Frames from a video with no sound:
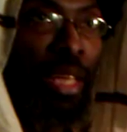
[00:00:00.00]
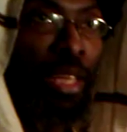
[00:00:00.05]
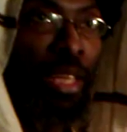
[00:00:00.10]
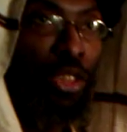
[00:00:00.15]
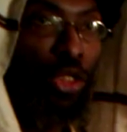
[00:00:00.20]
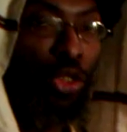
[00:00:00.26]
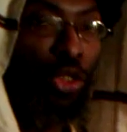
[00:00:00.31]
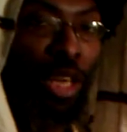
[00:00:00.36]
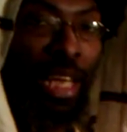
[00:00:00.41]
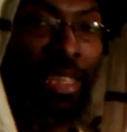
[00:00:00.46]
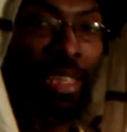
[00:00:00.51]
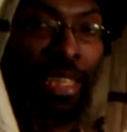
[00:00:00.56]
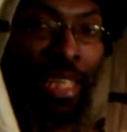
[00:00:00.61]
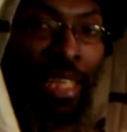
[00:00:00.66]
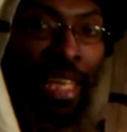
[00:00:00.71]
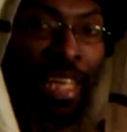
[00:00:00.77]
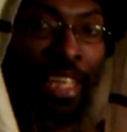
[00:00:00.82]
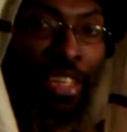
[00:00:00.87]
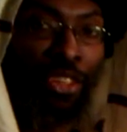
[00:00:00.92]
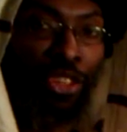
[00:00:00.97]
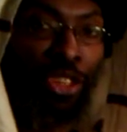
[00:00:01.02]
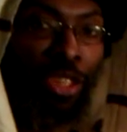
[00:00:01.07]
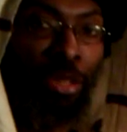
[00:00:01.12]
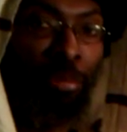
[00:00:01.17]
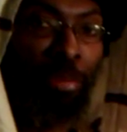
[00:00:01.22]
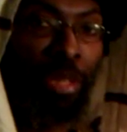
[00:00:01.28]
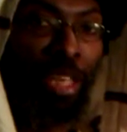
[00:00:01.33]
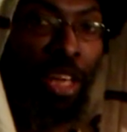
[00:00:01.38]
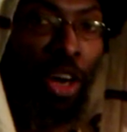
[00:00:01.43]
translation,
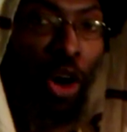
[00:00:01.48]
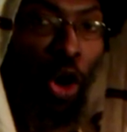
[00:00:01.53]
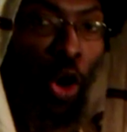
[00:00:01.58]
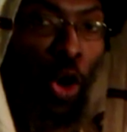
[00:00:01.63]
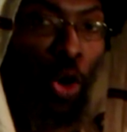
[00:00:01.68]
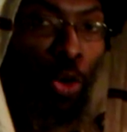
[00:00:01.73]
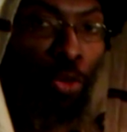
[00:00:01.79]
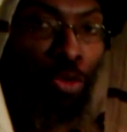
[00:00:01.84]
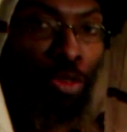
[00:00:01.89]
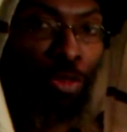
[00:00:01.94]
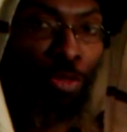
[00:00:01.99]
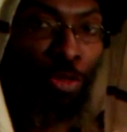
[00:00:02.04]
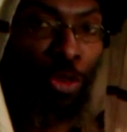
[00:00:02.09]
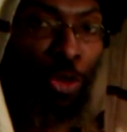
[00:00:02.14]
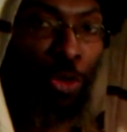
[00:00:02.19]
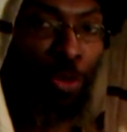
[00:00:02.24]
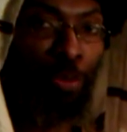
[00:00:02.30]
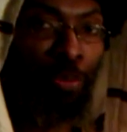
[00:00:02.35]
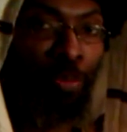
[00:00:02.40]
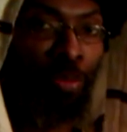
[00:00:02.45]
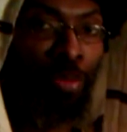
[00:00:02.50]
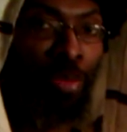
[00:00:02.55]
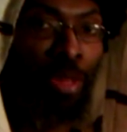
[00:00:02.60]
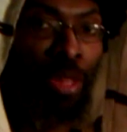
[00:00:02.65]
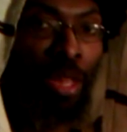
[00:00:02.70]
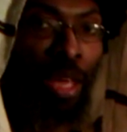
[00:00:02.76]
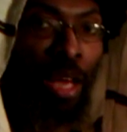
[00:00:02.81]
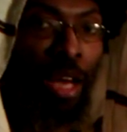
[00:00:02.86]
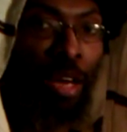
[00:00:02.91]
but an overview
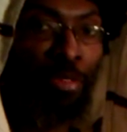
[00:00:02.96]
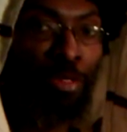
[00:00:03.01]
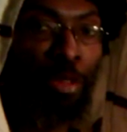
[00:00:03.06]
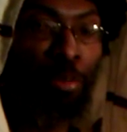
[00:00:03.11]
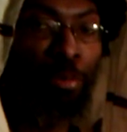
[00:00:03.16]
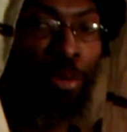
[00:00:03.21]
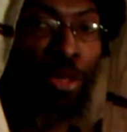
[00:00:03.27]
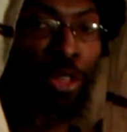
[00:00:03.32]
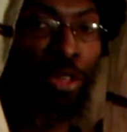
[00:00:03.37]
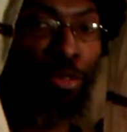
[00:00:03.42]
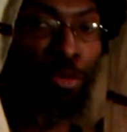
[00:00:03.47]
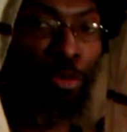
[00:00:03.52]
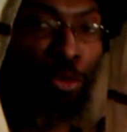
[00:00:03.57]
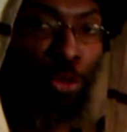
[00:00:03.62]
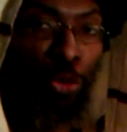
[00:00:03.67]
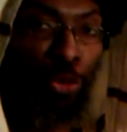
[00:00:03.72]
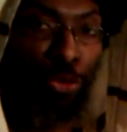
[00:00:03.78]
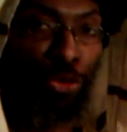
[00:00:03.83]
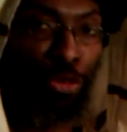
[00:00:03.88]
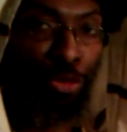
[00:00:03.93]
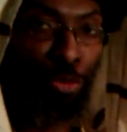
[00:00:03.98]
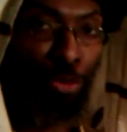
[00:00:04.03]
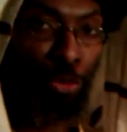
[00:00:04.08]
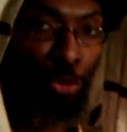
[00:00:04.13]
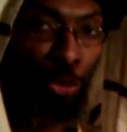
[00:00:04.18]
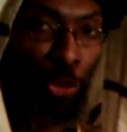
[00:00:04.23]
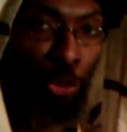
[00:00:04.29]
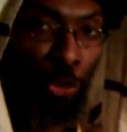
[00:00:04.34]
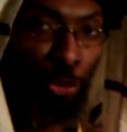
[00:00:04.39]
of the book of Ruth.
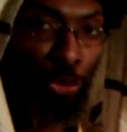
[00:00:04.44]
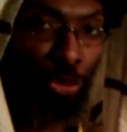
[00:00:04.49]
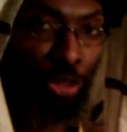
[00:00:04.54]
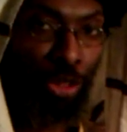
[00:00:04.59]
Ruth,